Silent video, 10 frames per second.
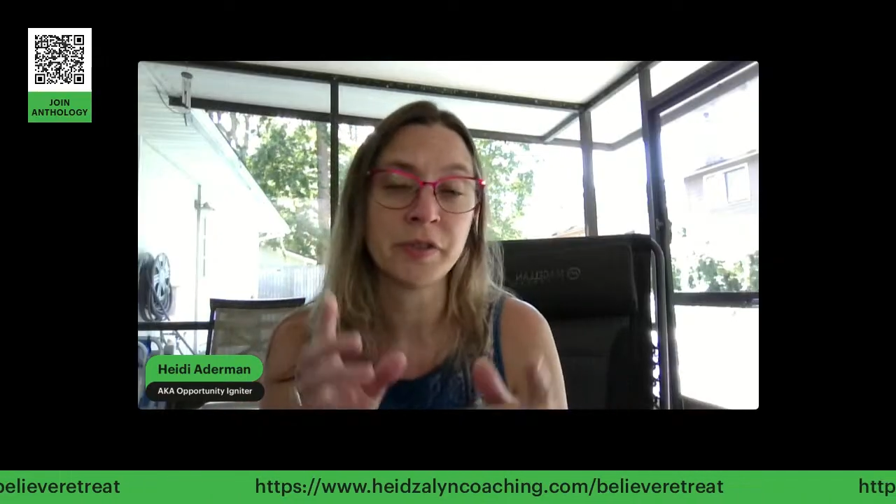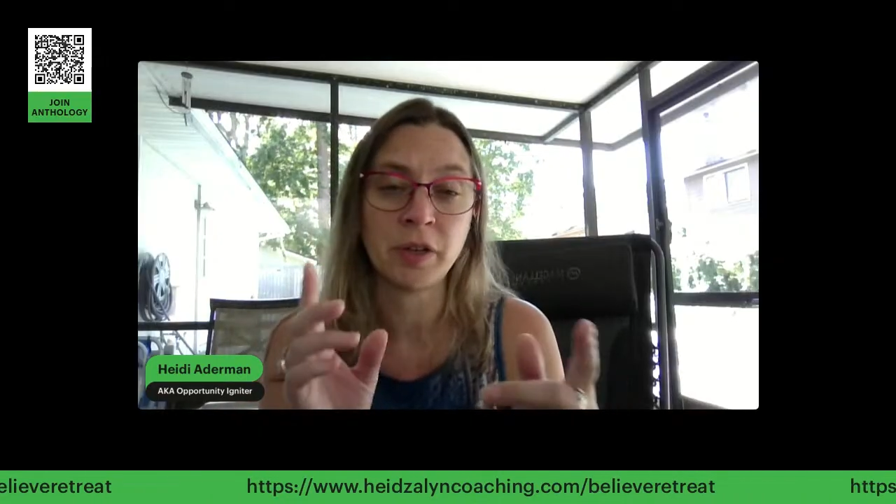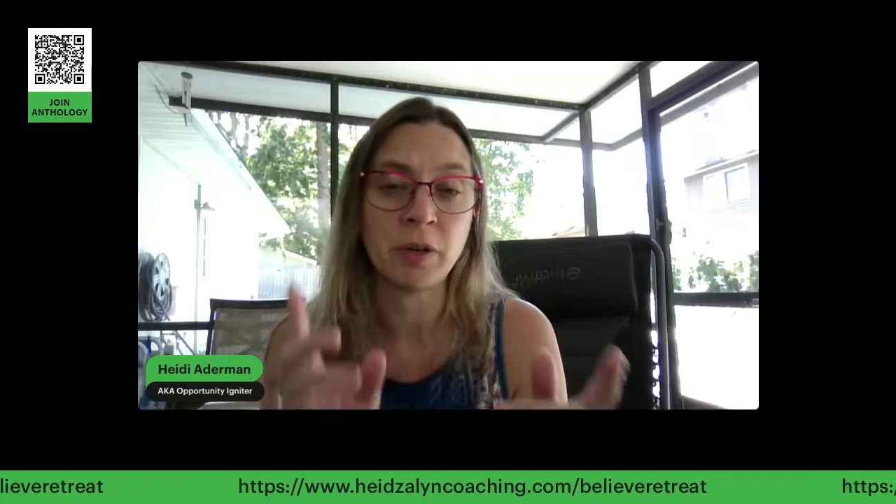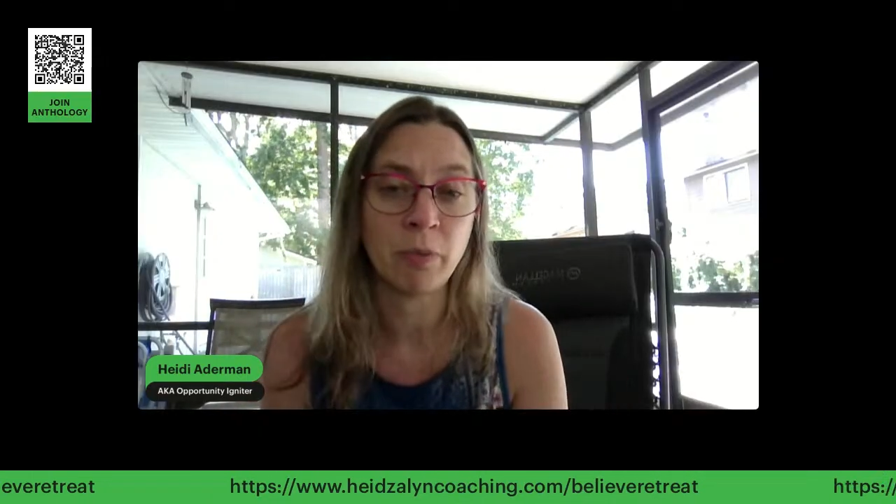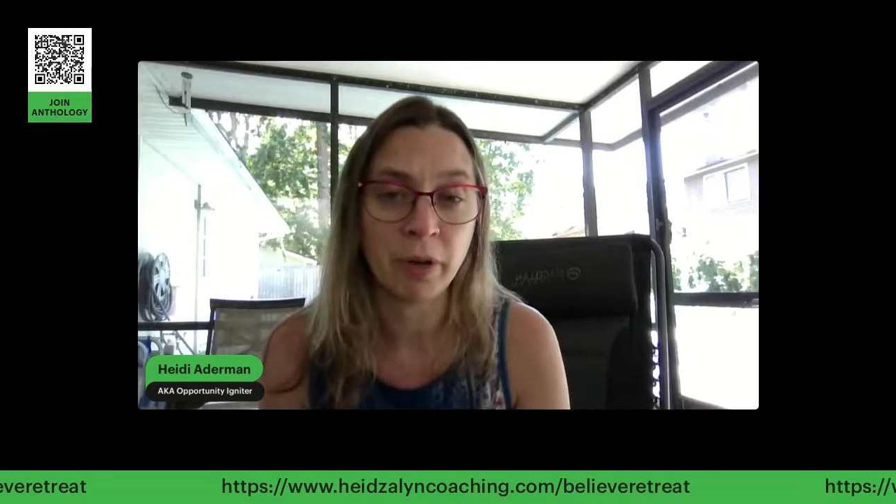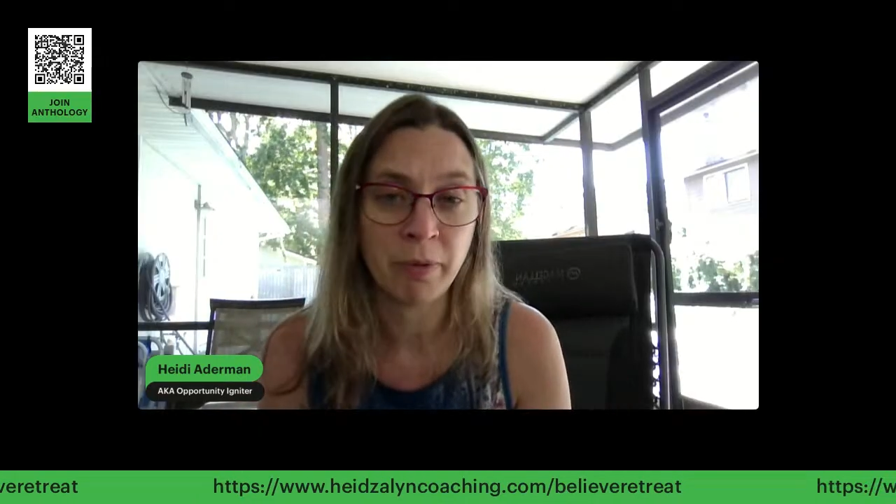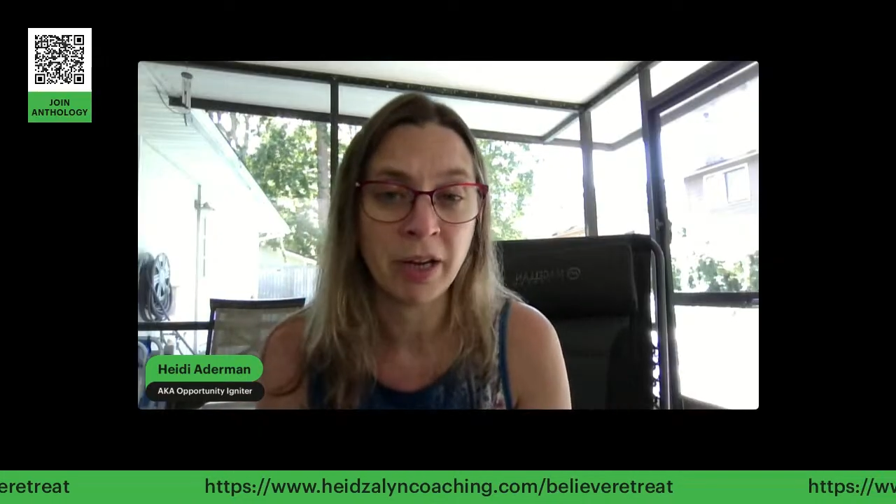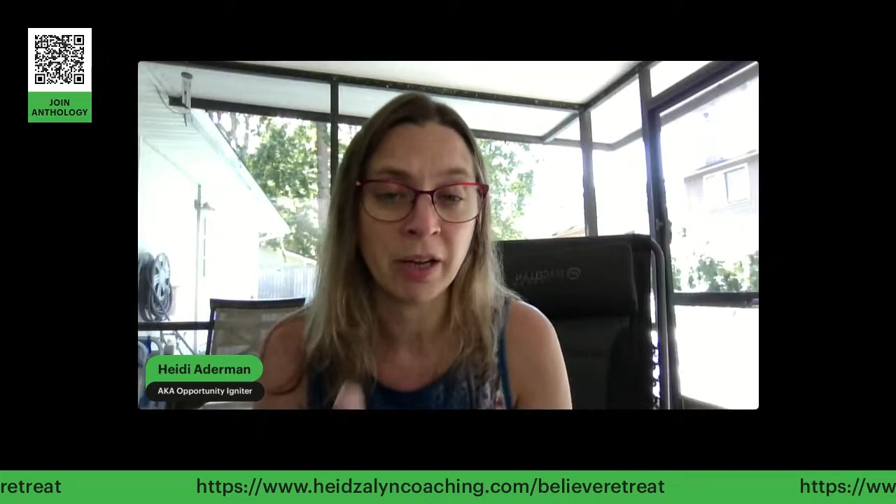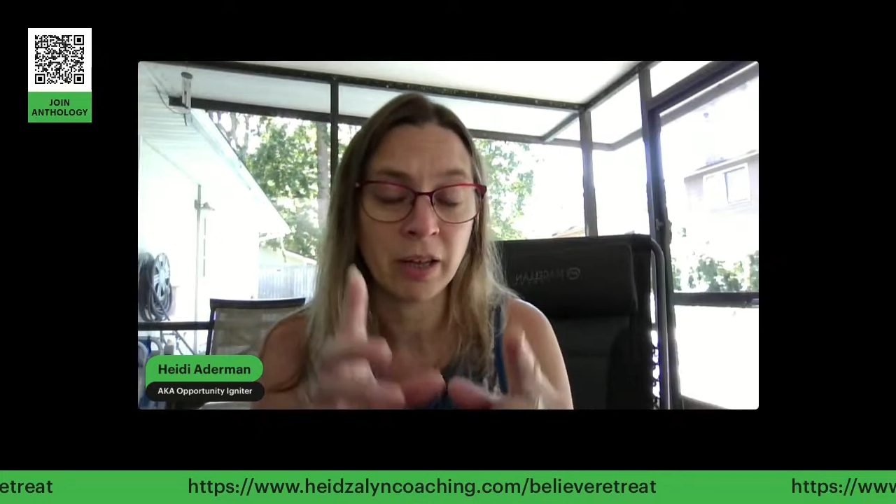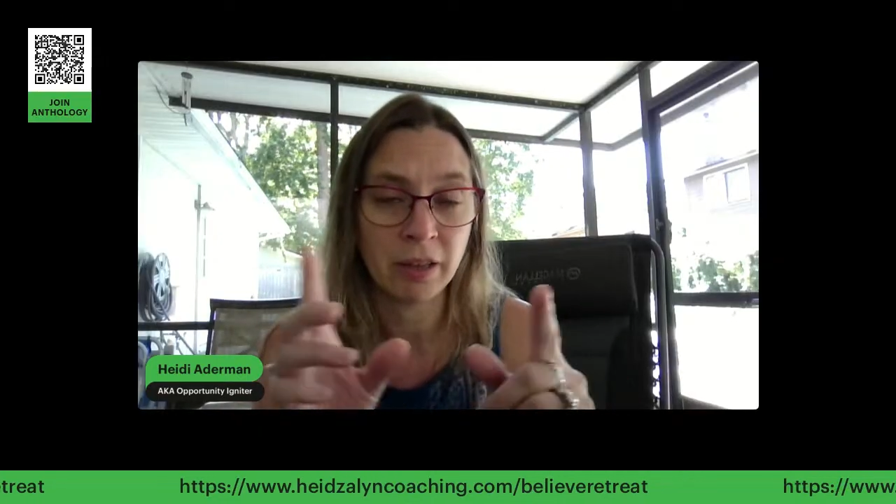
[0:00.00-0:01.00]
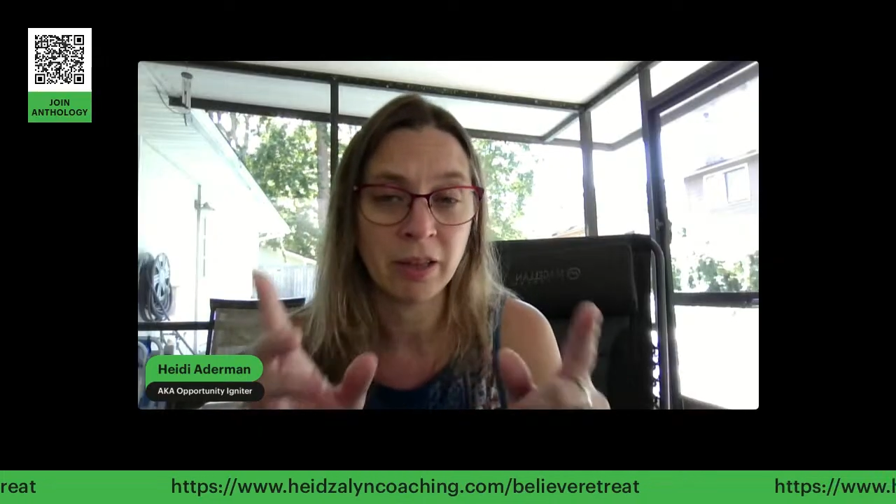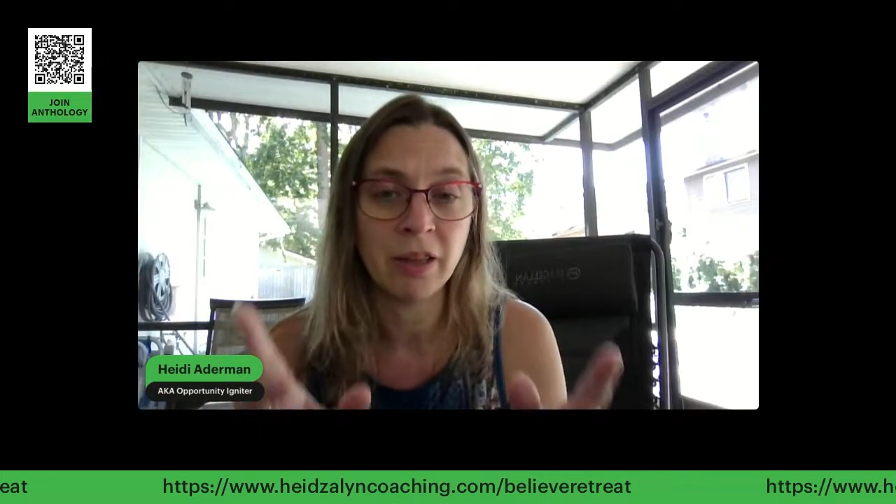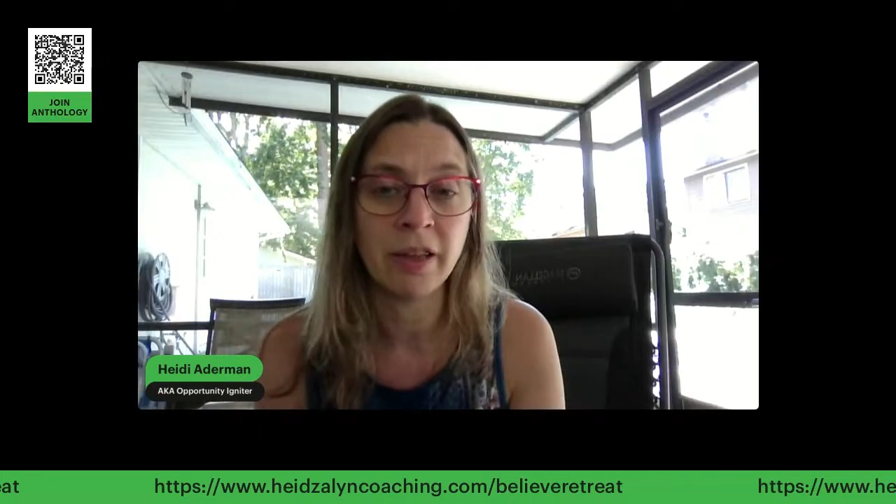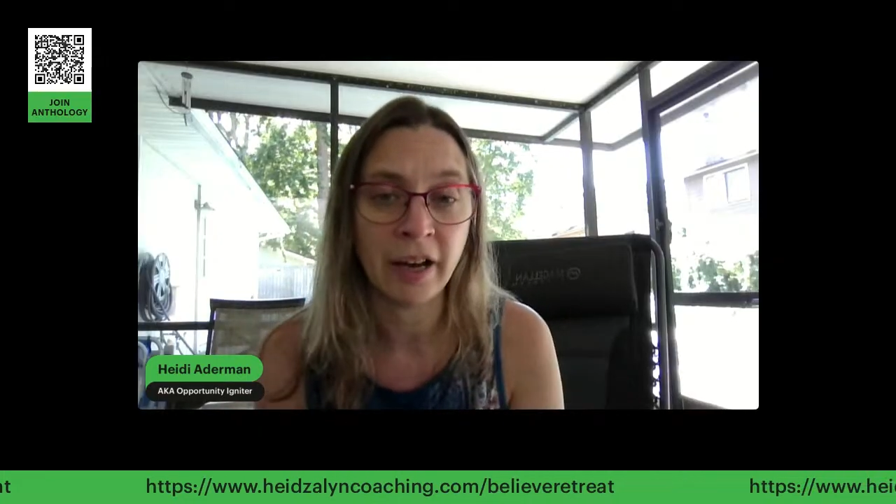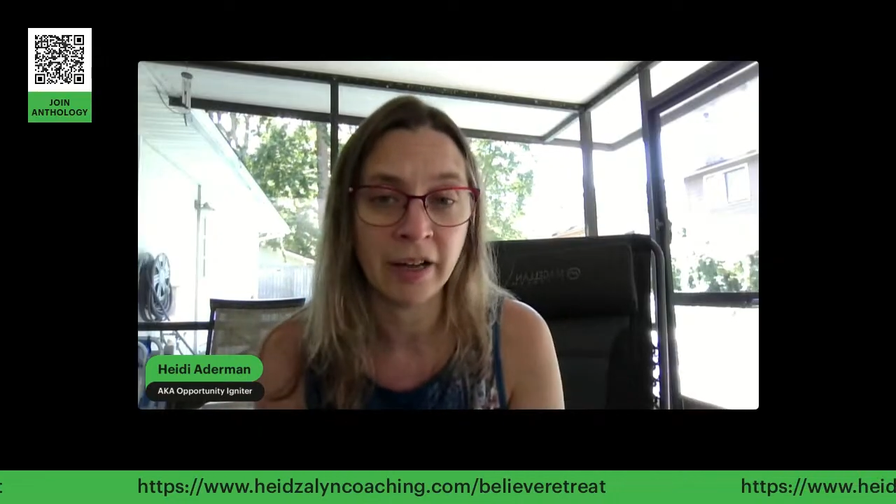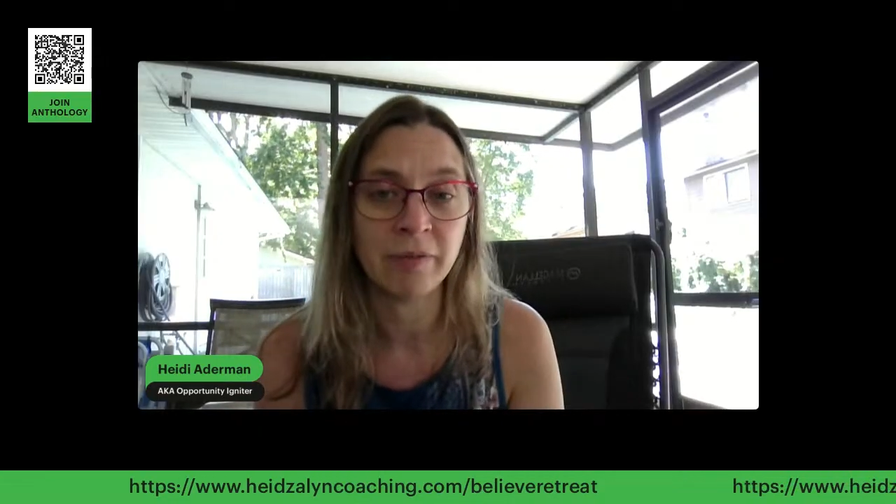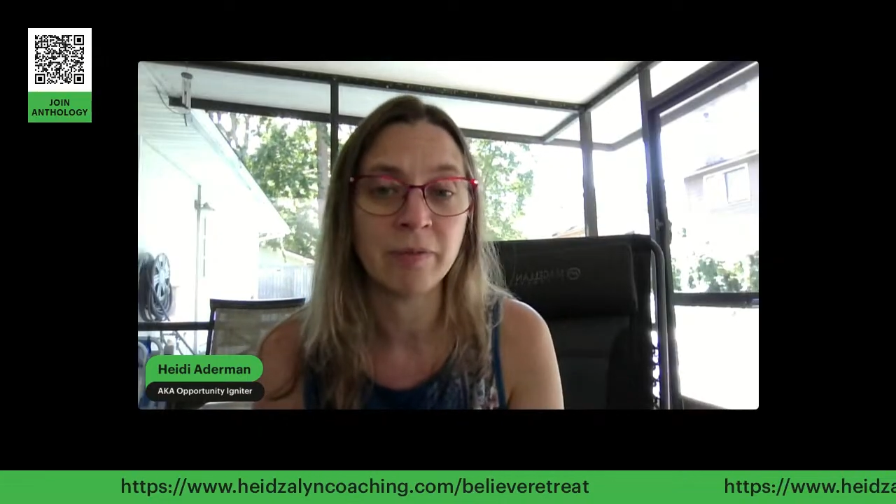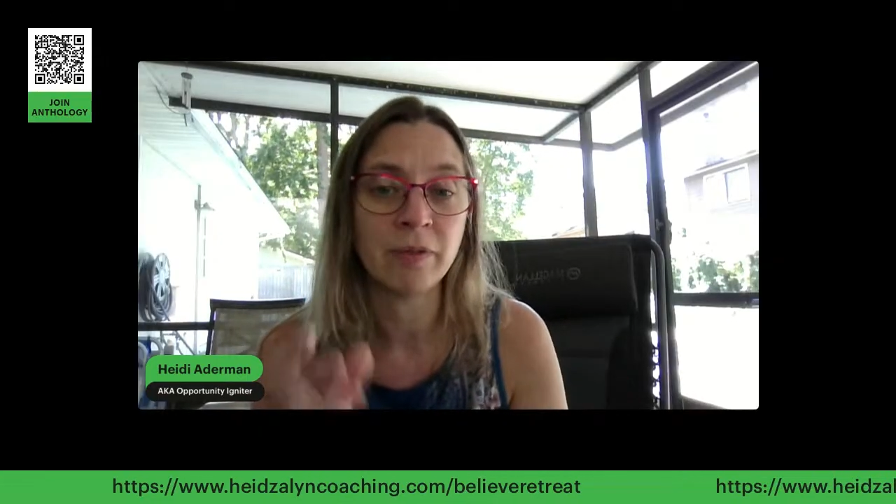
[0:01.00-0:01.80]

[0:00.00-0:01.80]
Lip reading: So you want to make that